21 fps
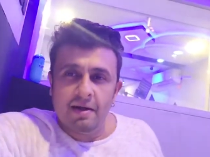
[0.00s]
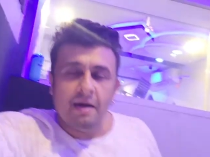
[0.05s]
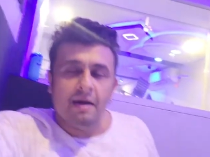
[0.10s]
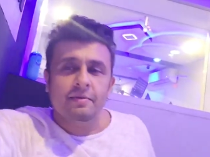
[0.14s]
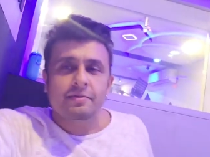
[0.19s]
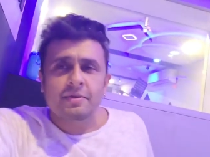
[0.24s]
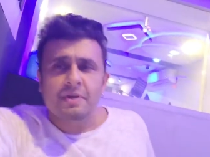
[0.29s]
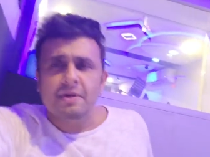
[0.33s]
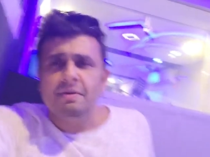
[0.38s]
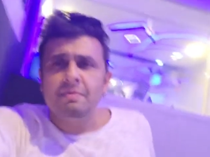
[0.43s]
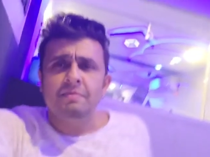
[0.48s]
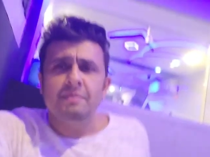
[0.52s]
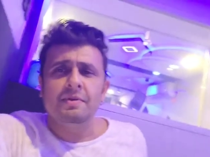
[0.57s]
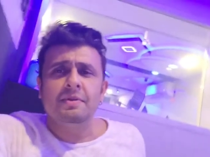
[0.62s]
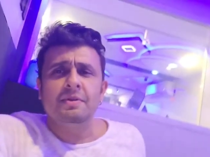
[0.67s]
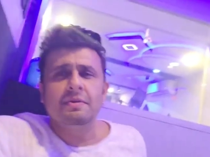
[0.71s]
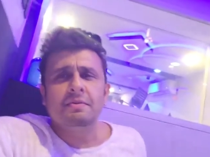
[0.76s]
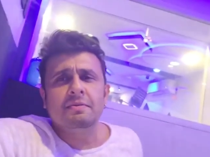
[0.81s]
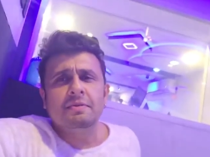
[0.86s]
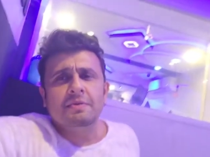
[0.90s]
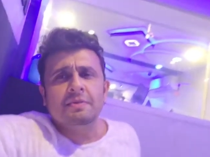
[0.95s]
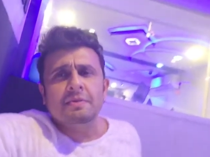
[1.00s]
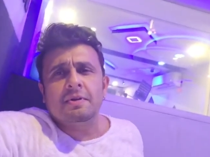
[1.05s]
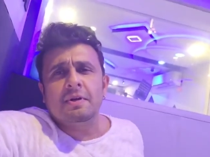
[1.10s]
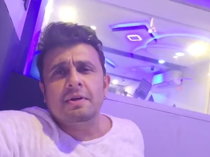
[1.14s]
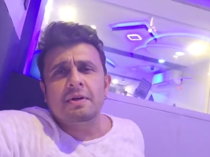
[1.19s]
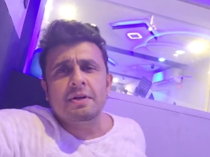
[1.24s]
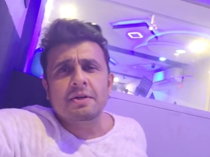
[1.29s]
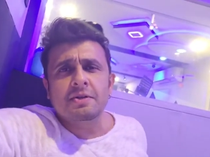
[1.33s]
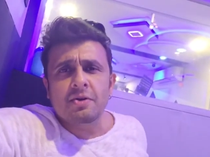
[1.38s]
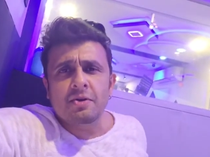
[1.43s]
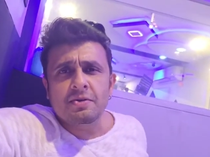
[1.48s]
I've sung
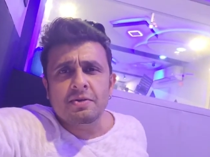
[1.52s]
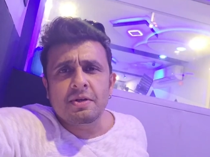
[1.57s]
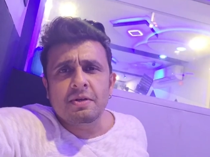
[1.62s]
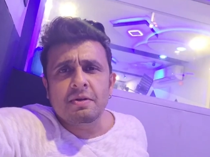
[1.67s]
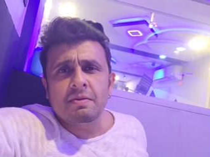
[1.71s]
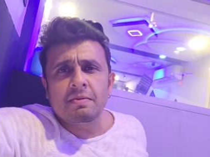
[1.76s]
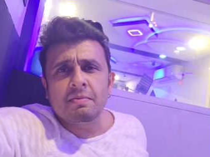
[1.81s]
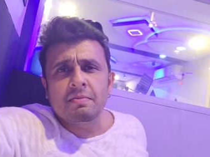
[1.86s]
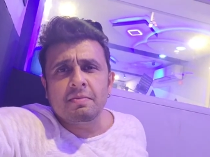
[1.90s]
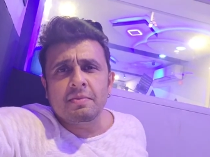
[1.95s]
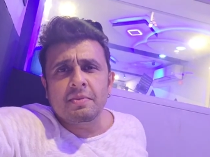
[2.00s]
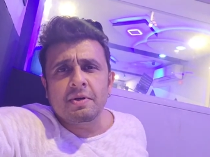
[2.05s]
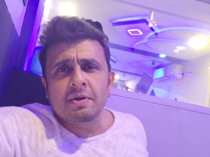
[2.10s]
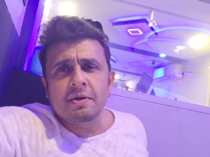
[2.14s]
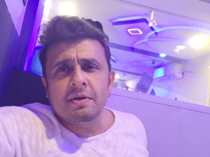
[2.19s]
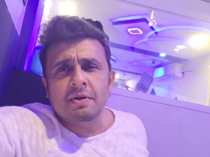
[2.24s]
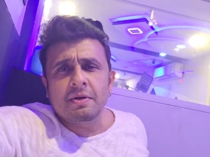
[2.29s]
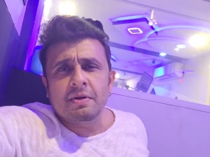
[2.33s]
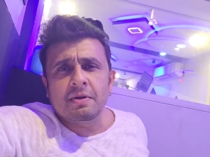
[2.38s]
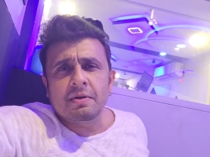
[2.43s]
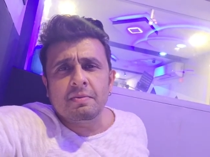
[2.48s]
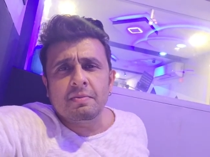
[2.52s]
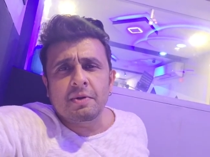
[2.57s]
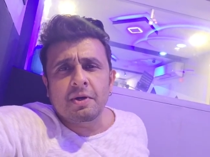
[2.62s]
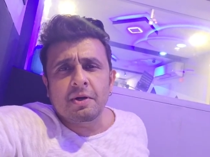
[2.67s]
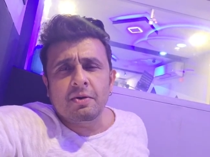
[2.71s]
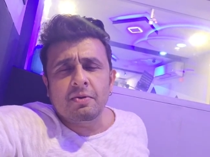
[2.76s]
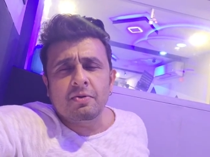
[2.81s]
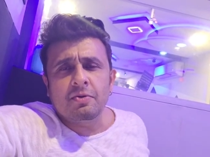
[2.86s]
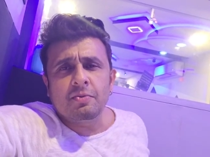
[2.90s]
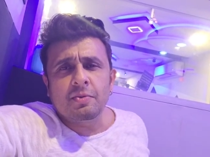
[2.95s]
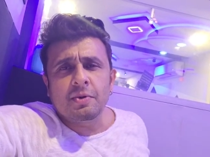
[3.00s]
Kannada songs in
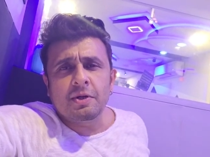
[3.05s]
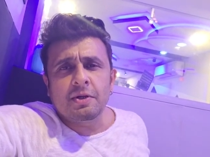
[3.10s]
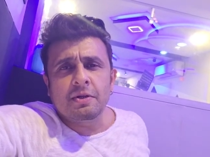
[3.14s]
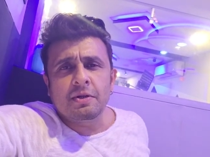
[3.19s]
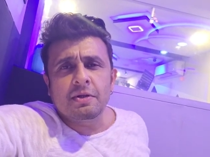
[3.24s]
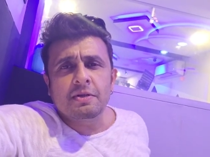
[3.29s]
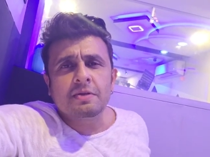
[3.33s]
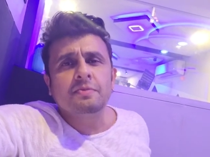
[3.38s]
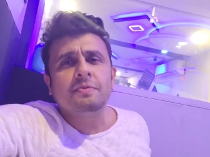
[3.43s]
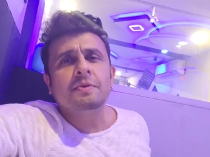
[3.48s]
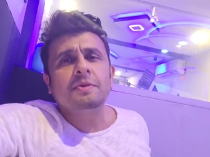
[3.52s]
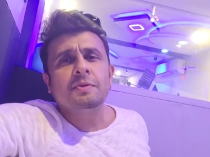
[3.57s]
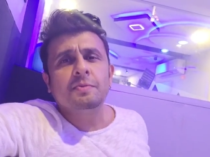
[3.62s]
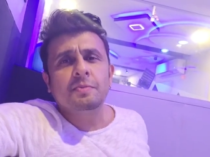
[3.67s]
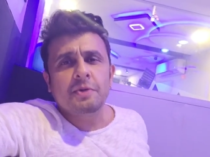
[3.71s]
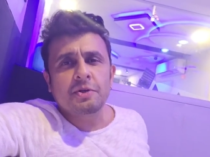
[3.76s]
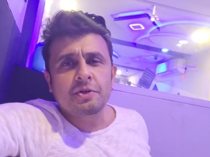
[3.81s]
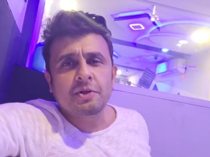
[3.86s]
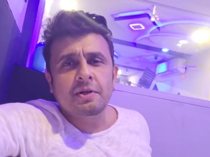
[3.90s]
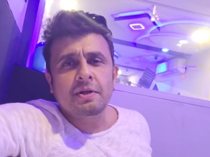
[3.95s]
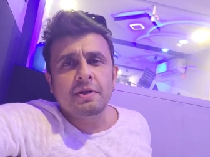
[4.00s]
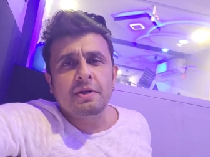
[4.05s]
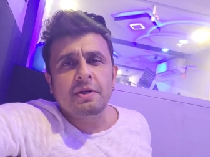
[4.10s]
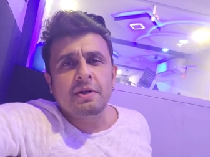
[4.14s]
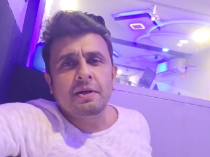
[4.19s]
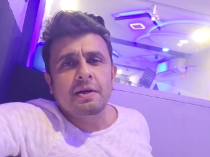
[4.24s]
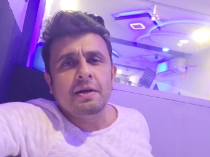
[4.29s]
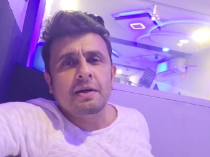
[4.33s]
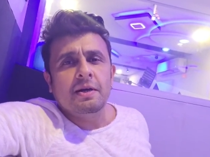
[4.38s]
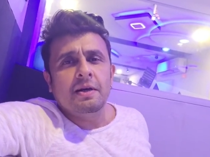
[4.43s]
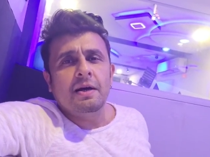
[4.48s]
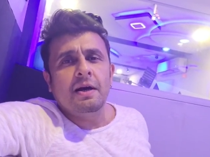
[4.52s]
Bengaluru, but this one especially
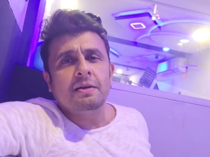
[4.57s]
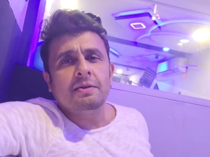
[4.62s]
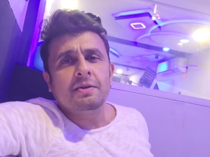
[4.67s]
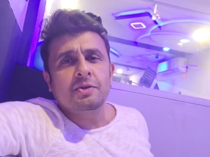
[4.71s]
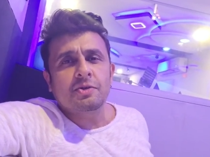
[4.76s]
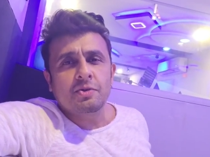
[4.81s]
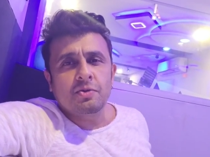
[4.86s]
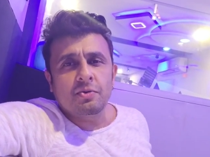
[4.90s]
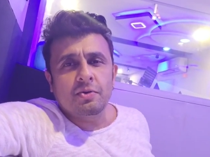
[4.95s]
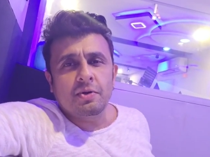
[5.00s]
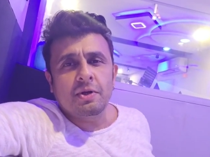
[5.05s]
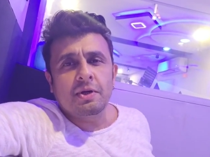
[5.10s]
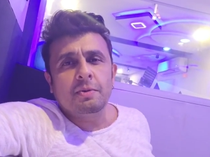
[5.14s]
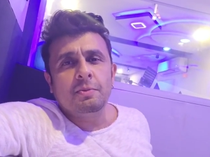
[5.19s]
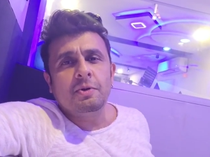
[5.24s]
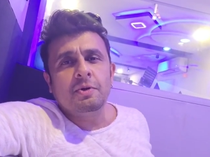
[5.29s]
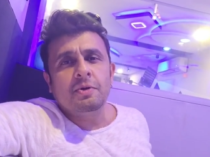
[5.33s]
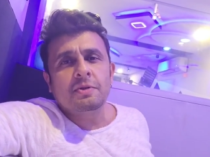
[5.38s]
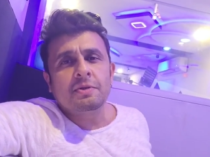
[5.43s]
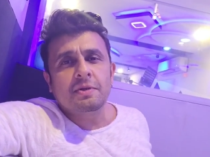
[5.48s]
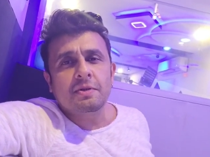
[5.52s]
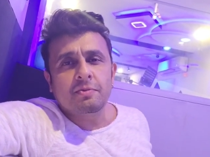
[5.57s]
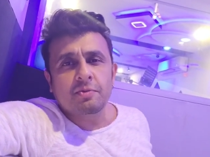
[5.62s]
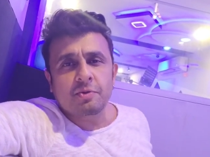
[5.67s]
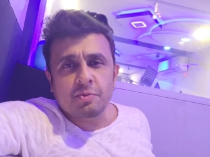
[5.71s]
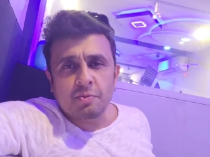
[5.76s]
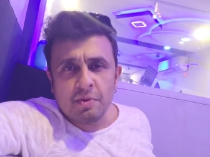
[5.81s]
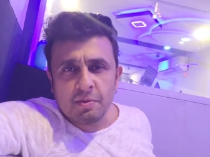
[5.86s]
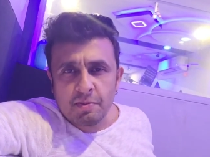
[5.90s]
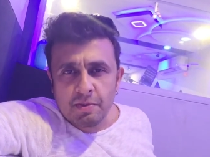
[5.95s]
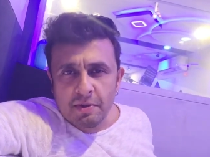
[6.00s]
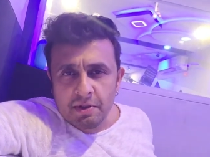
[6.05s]
has a story because it
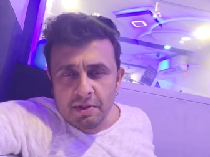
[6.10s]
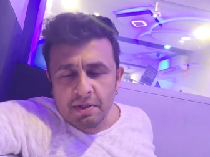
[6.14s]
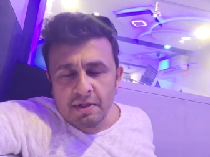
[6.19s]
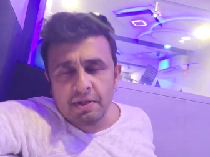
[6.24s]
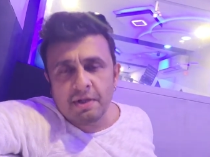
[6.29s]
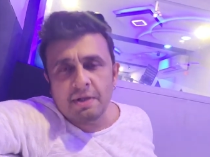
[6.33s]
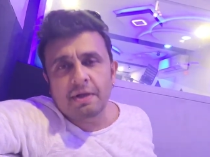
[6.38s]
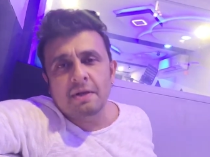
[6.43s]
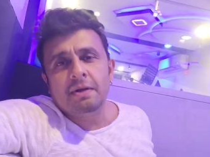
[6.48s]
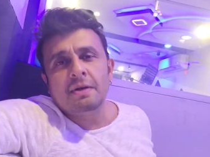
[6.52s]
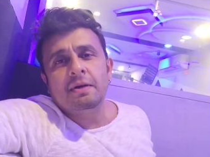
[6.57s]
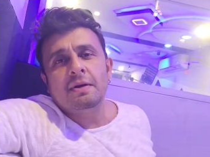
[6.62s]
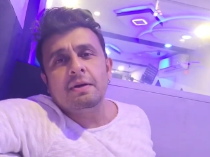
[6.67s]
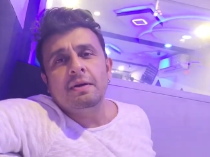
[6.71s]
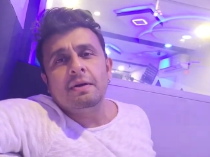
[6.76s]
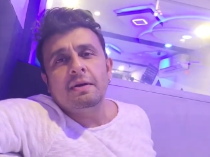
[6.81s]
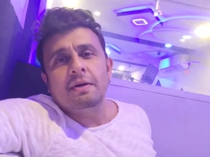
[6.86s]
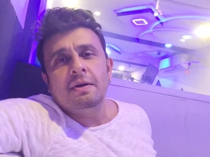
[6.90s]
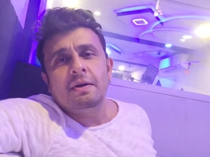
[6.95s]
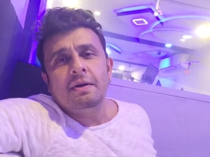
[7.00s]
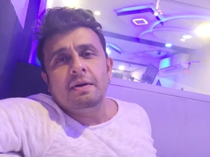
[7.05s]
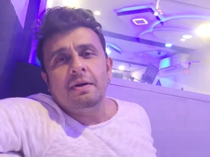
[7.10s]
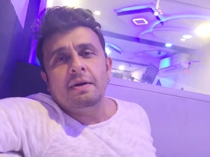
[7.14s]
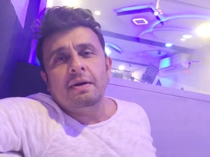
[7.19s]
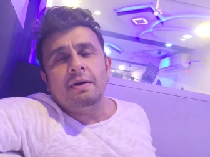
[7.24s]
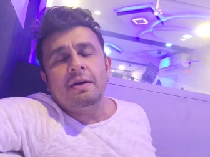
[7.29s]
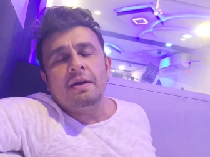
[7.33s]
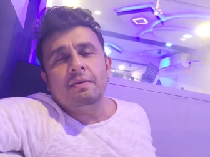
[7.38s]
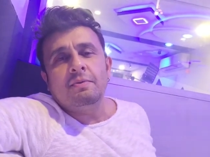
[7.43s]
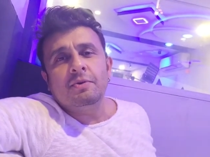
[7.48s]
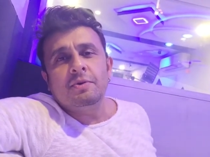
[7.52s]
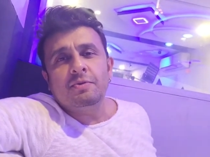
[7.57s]
was my birthday
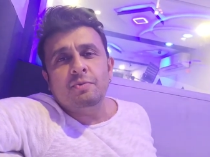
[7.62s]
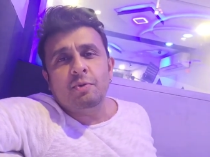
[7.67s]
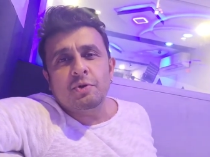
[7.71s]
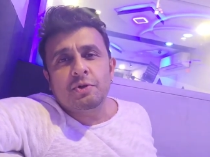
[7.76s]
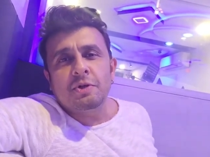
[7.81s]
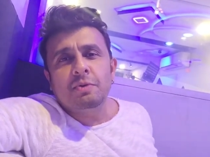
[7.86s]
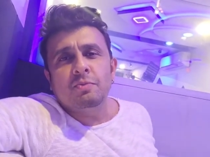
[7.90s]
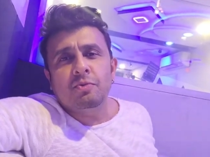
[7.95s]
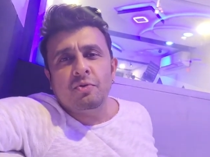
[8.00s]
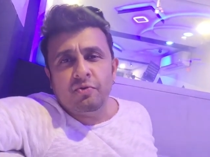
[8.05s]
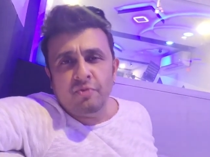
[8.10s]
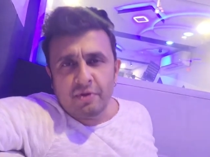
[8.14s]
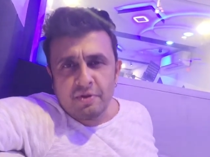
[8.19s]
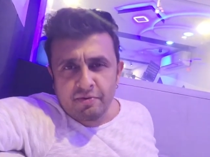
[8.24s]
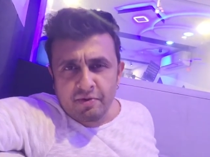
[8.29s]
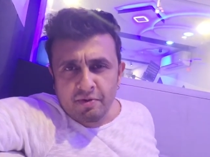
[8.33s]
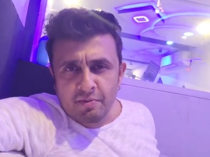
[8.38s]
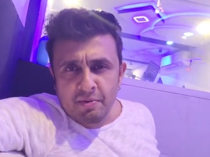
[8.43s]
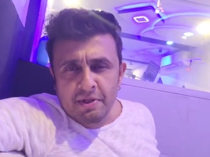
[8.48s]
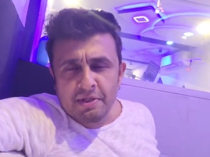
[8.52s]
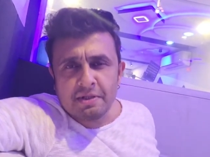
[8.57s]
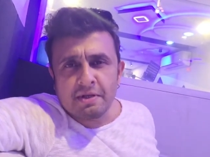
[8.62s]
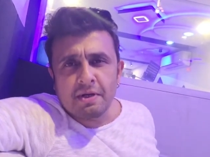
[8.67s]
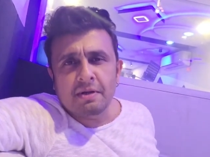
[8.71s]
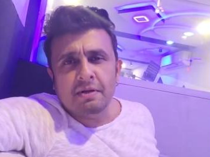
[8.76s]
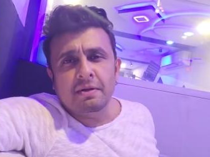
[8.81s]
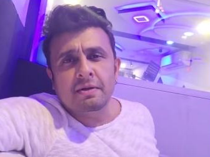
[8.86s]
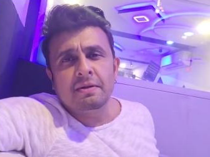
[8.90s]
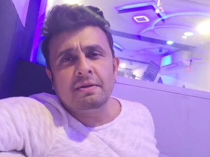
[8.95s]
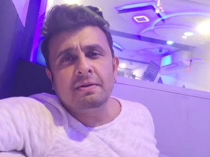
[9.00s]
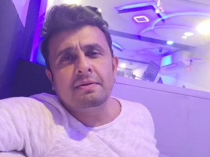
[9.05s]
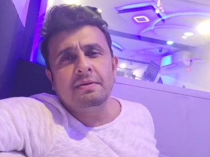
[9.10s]
and I was watching movies with my
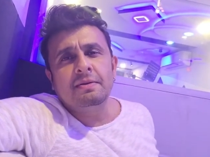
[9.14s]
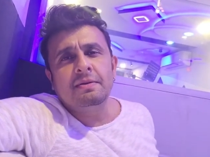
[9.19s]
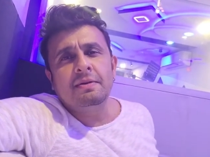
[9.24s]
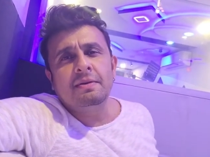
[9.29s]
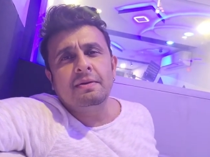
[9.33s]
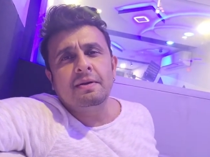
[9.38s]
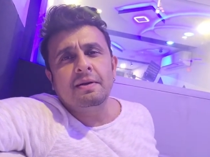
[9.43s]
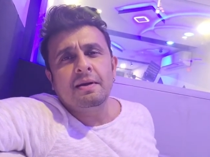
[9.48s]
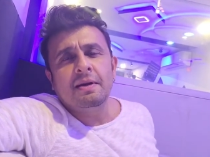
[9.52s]
son,